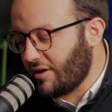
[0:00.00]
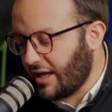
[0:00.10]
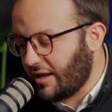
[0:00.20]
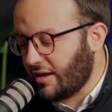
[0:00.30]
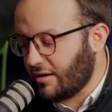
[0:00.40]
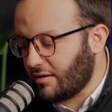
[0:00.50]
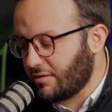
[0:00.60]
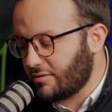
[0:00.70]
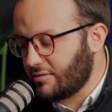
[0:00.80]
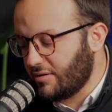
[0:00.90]
in
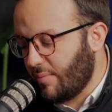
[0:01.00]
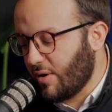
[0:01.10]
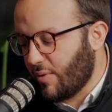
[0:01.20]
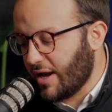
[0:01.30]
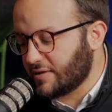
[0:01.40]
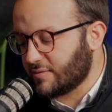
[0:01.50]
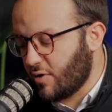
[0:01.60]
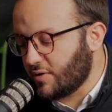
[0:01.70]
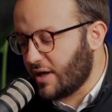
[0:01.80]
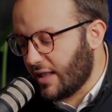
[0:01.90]
the Midwest,
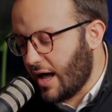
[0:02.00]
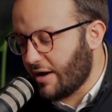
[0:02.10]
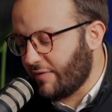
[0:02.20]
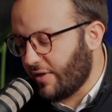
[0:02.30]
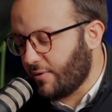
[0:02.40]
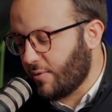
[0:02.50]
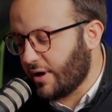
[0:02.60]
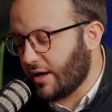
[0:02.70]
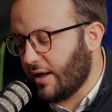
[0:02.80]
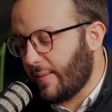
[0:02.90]
a lot of
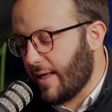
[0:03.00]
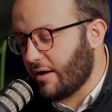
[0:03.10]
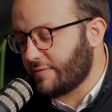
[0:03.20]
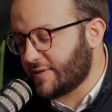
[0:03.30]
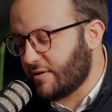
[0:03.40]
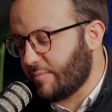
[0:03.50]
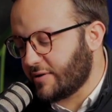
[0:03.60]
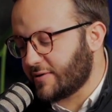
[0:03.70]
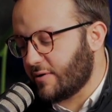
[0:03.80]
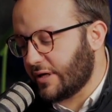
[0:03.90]
Illinois, a lot of southern
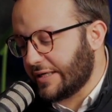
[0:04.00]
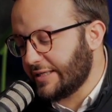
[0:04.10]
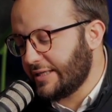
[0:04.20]
Minnesota,